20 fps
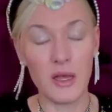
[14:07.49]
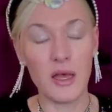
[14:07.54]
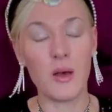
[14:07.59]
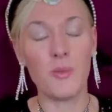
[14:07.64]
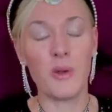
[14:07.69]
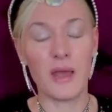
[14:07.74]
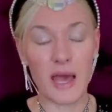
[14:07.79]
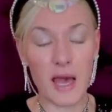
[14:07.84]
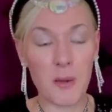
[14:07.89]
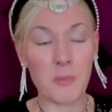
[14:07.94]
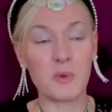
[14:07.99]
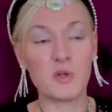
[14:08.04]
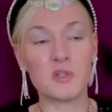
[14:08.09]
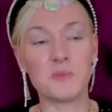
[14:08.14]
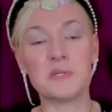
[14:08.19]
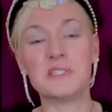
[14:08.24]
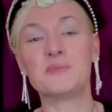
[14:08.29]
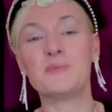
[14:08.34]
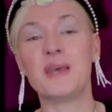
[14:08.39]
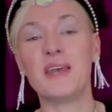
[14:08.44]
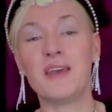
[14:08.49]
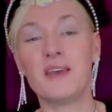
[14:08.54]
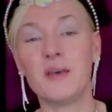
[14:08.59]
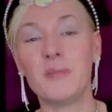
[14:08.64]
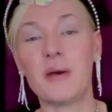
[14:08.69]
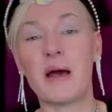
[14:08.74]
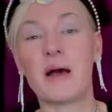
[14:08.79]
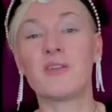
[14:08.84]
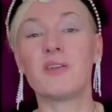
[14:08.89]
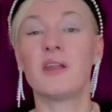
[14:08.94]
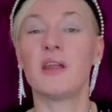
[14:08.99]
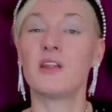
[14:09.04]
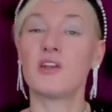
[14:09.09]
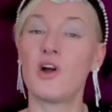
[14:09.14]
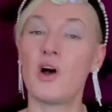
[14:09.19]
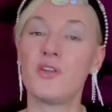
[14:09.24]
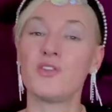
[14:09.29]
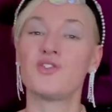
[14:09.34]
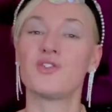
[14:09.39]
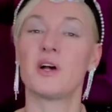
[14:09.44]
And we happen to be speaking about it in
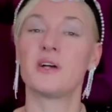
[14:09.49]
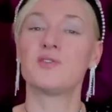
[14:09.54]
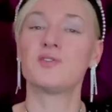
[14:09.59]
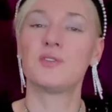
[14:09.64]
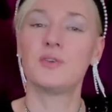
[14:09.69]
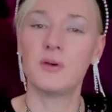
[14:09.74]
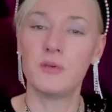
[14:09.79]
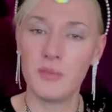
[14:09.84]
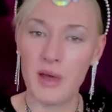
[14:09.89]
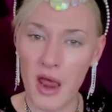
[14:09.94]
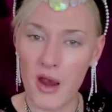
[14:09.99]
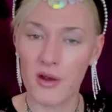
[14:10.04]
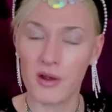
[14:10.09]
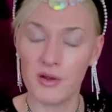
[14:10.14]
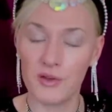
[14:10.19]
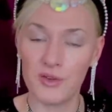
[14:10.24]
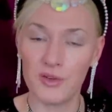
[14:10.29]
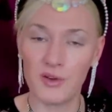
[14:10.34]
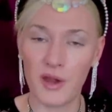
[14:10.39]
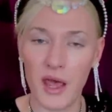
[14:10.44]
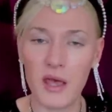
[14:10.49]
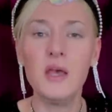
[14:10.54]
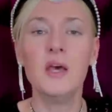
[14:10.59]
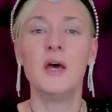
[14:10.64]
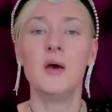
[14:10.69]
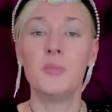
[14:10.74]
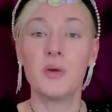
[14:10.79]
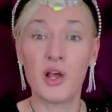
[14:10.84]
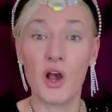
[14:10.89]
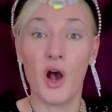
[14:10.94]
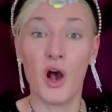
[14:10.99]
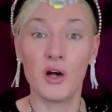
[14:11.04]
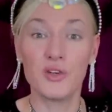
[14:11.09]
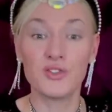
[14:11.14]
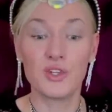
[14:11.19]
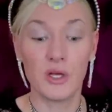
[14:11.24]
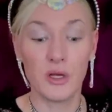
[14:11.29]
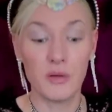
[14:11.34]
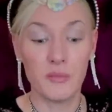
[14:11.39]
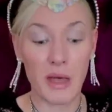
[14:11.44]
contrast to America today
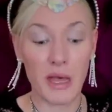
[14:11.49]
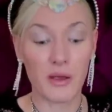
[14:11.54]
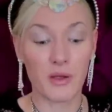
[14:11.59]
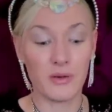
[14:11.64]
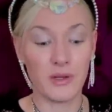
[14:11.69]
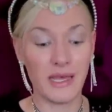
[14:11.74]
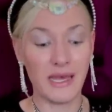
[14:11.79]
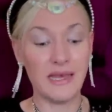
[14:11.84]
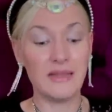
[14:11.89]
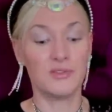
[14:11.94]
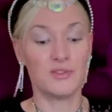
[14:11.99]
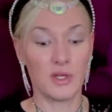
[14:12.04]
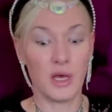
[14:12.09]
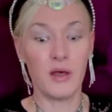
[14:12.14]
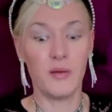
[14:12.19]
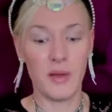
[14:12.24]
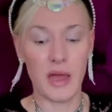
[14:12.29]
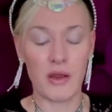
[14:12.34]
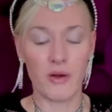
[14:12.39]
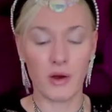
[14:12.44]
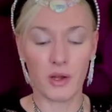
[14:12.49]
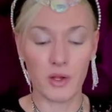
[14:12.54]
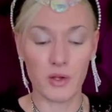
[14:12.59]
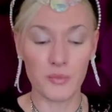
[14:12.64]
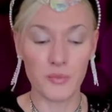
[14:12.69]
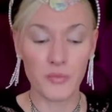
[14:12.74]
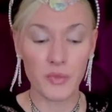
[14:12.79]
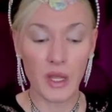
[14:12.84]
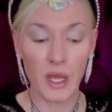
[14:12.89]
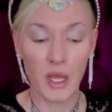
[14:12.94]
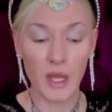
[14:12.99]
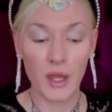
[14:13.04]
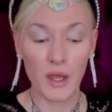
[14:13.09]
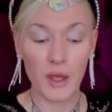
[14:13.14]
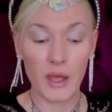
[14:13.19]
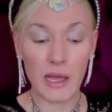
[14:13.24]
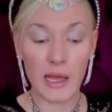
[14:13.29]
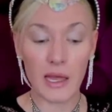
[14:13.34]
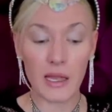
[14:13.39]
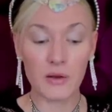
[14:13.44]
because Meghan is American.
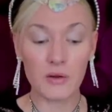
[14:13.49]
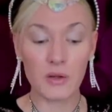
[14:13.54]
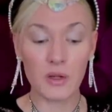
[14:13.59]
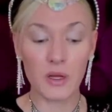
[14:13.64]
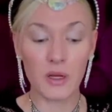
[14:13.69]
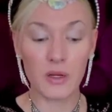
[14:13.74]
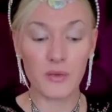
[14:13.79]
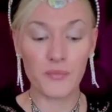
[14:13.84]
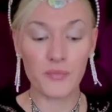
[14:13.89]
And